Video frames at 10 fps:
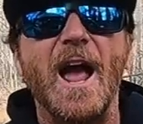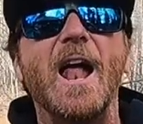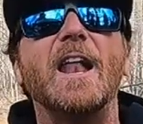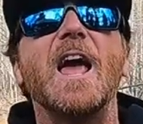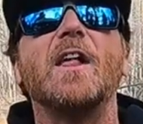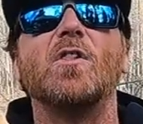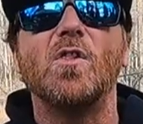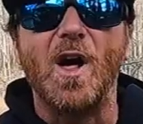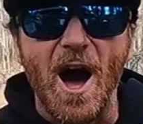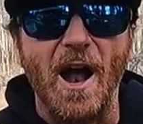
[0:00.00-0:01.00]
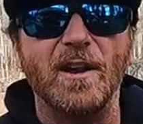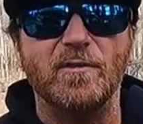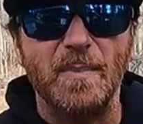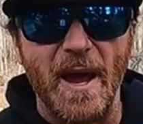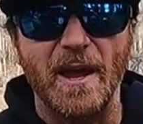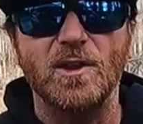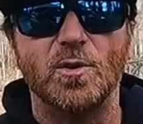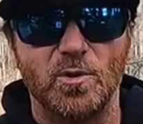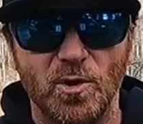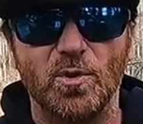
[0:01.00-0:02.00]
and a lot of paying
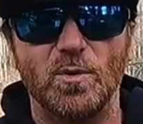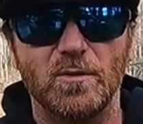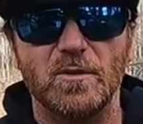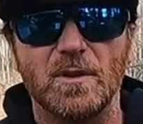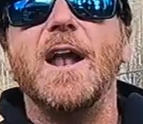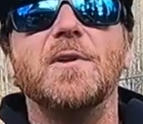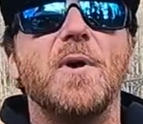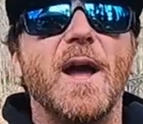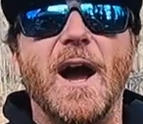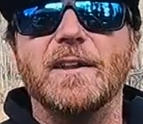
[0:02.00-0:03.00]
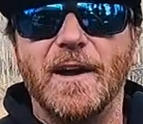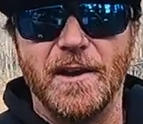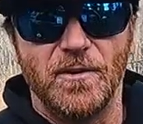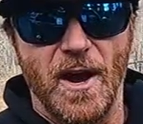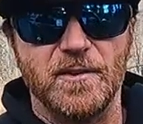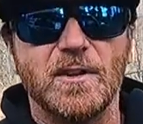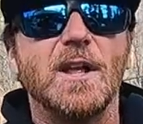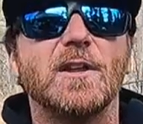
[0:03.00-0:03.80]
your dues. Anyway, I digress.